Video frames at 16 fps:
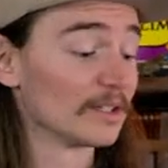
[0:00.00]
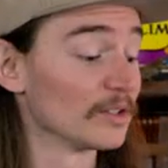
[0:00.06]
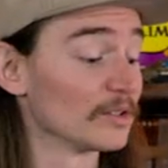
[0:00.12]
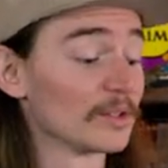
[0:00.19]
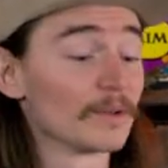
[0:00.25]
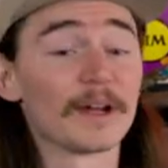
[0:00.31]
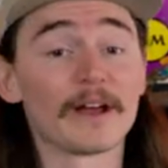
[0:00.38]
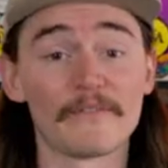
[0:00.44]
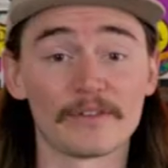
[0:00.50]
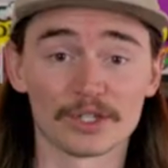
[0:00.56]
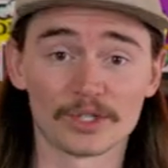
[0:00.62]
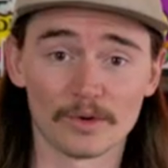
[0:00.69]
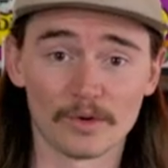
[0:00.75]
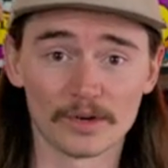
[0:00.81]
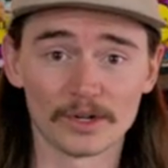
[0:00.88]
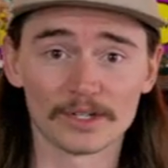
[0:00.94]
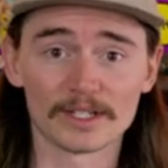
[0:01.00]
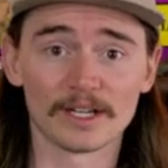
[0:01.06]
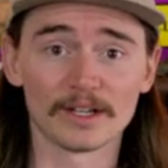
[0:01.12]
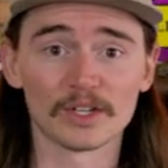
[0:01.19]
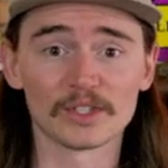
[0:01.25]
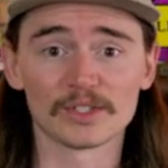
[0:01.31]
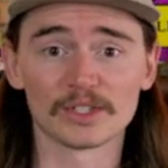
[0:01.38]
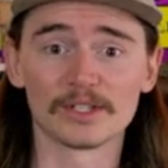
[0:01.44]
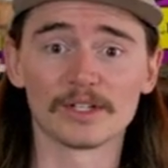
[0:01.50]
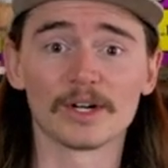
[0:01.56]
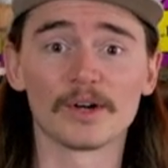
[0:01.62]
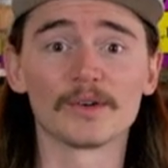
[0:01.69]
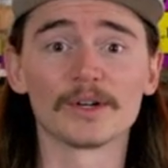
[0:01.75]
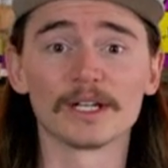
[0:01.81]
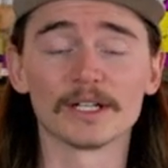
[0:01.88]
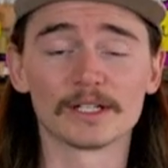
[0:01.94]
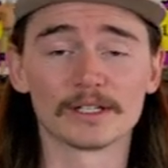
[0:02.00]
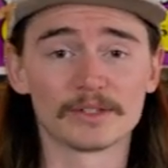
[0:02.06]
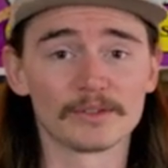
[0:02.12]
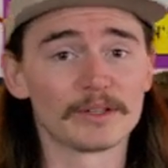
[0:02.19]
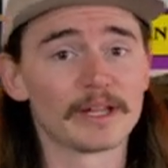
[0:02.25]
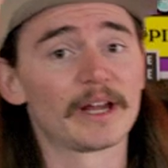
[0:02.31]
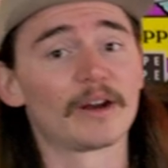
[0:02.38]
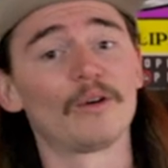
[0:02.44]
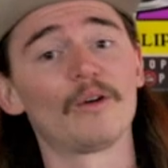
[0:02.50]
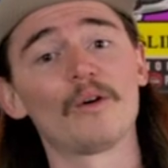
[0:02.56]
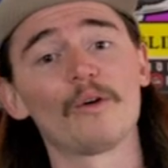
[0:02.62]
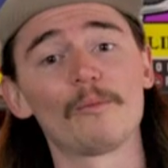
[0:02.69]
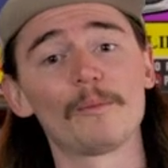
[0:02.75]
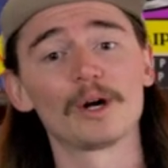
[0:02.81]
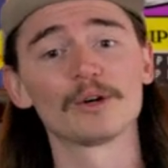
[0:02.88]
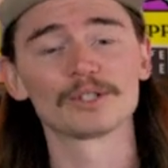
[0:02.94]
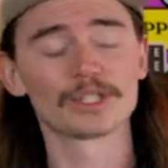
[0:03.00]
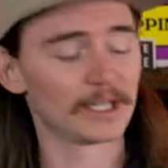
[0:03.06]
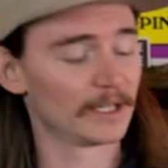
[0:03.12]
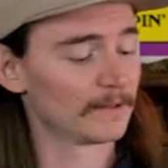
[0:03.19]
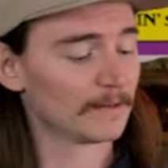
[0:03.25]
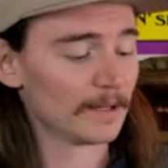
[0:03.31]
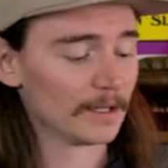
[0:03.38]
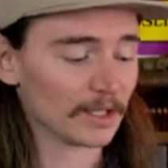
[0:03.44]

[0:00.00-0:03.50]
You do have a shorter tail, so you don't need to do that whole motion.